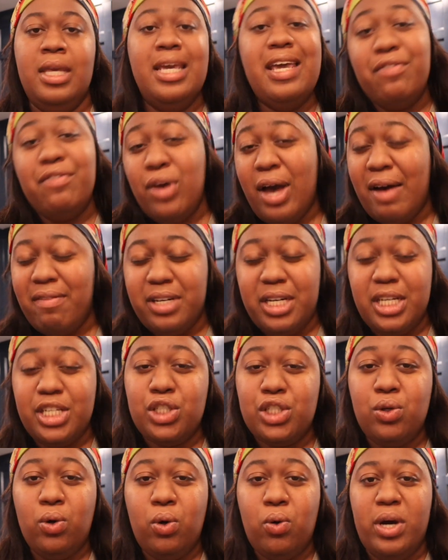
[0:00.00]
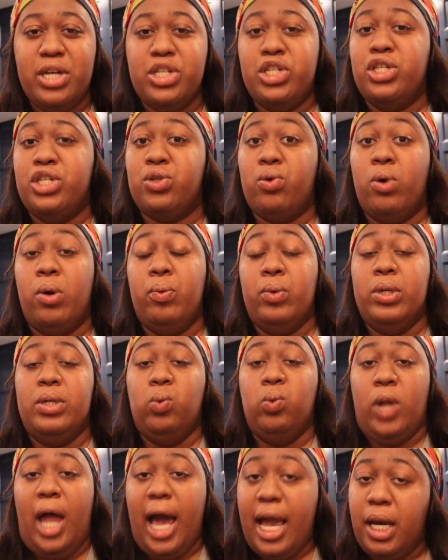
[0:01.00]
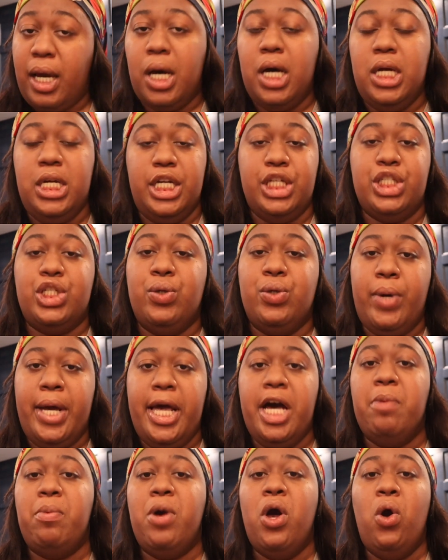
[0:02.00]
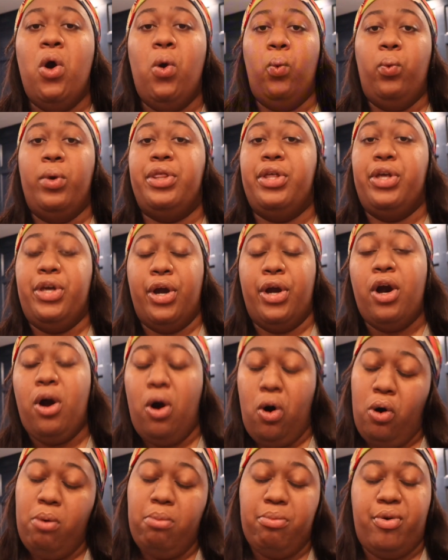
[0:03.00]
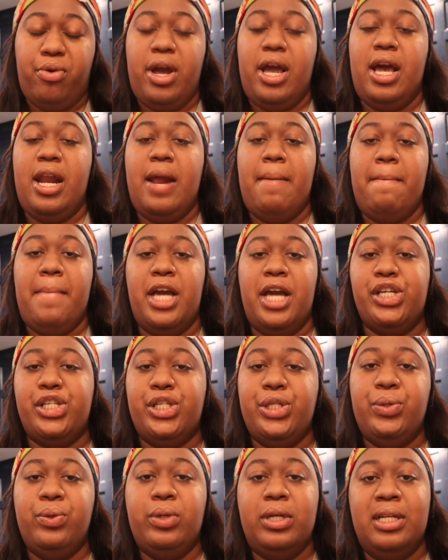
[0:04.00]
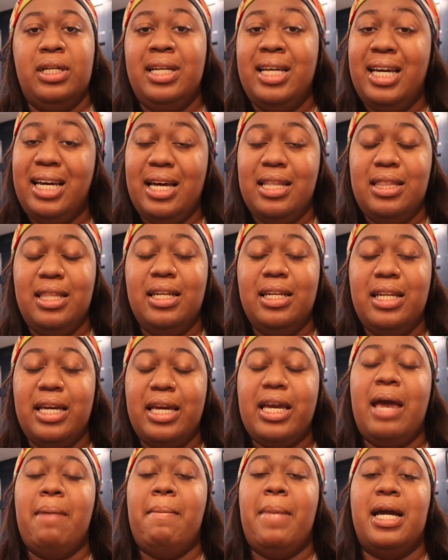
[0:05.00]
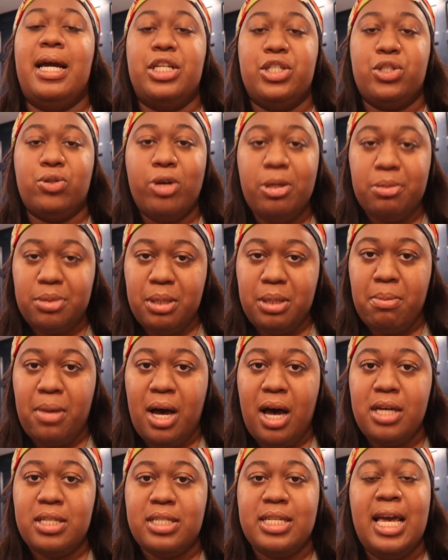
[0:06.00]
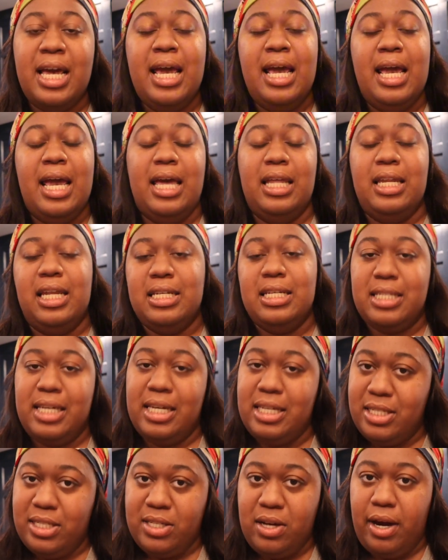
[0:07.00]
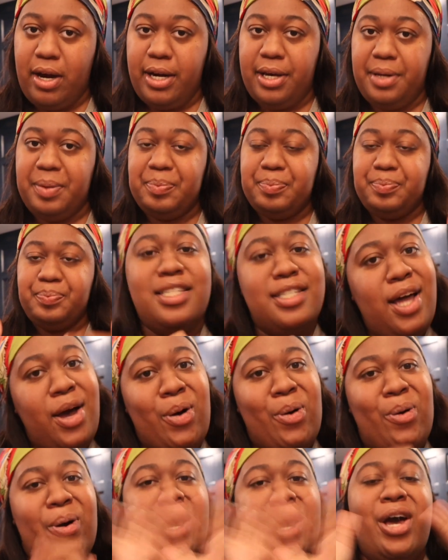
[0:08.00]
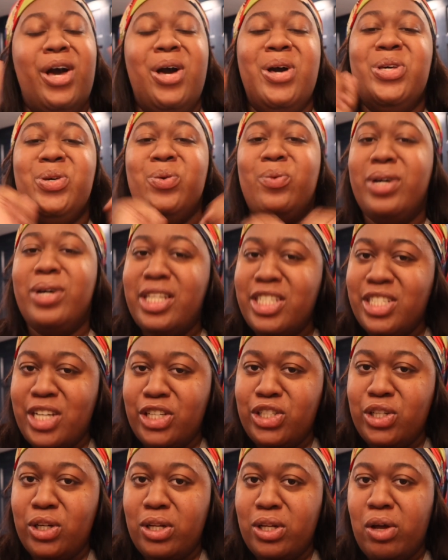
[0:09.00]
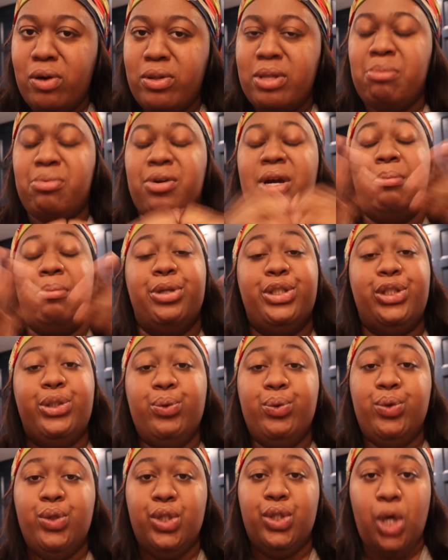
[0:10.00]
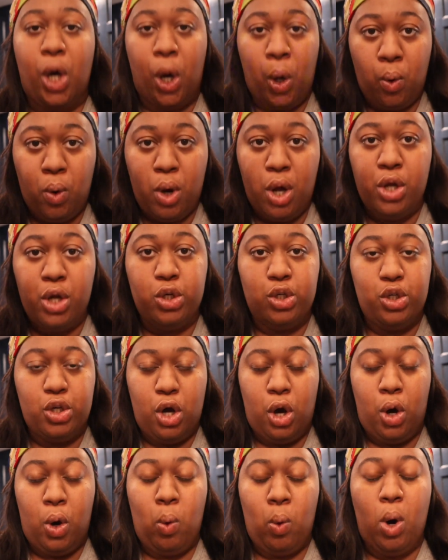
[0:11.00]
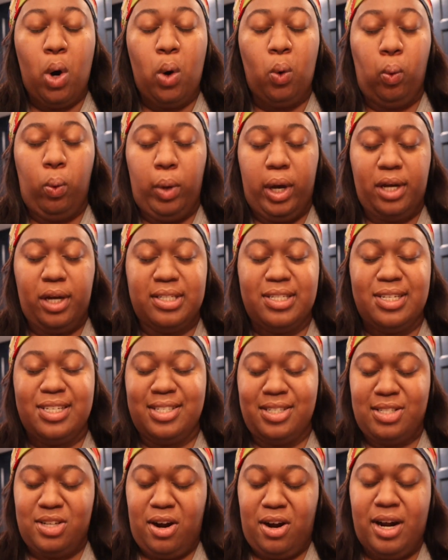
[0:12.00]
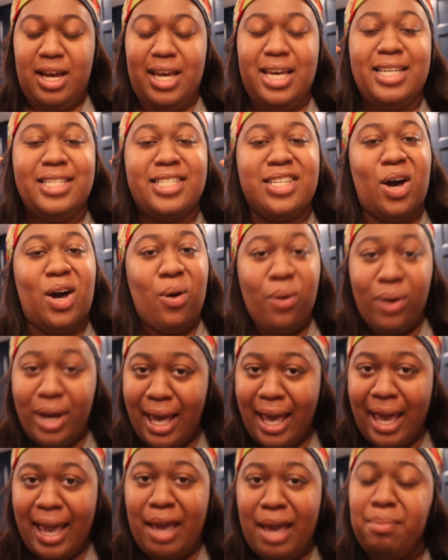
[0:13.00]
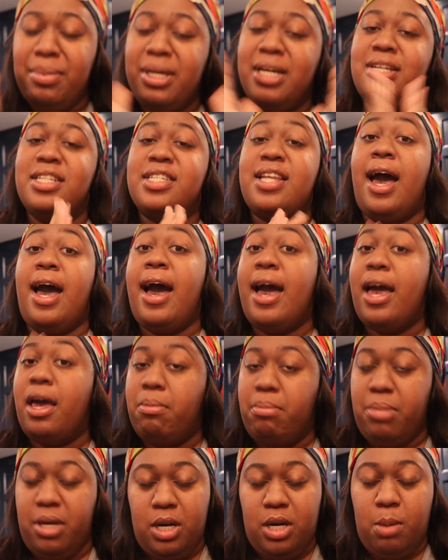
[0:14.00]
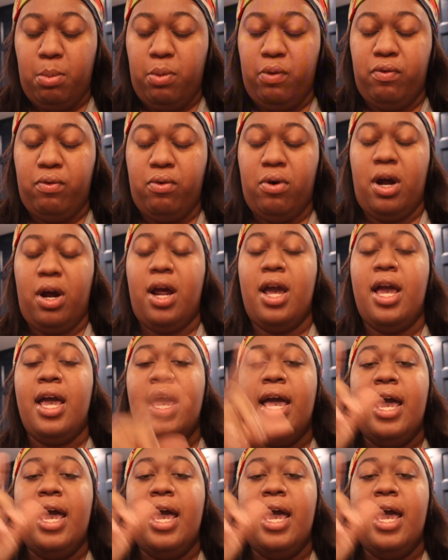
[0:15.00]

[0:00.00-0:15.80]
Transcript: If you have additional questions or would like additional help with your own brand, and make sure you click the link in my description box, and let's get started. So you want to start your clothing brand, but you don't know where to start. It's okay, because I have been there before.